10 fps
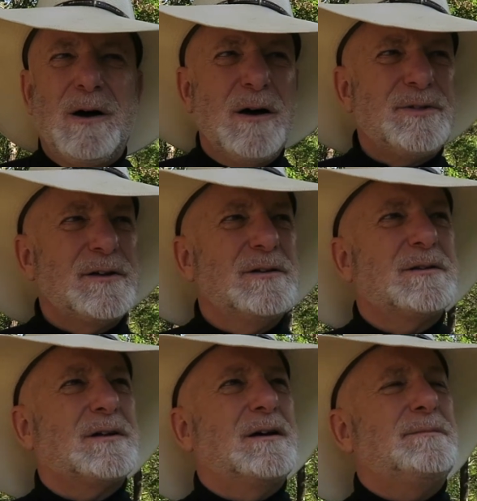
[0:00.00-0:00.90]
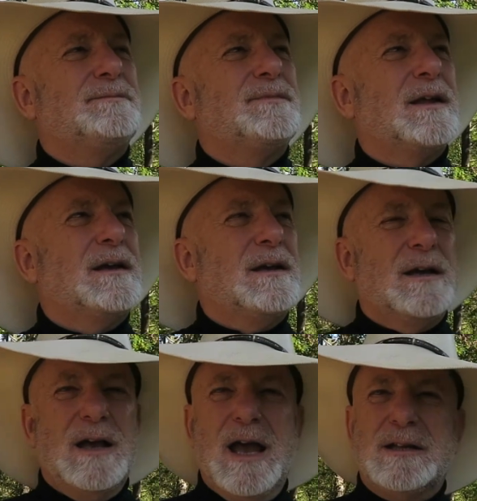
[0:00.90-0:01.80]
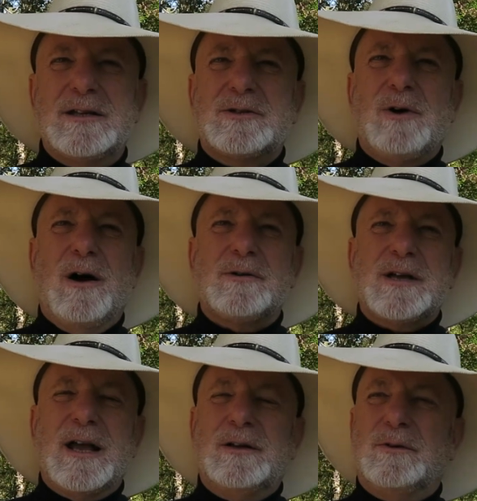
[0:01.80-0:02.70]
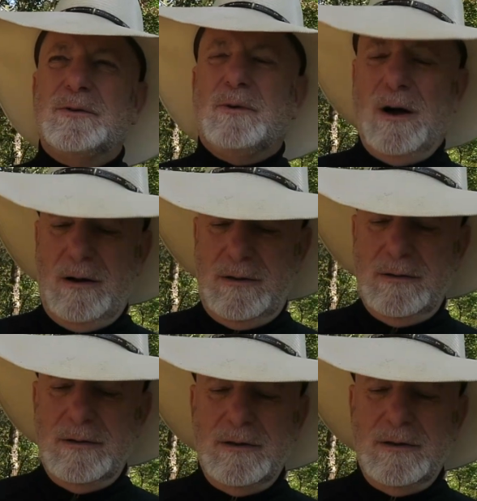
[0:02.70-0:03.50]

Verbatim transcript: Arthur looked up, had this cross hanging on the wall,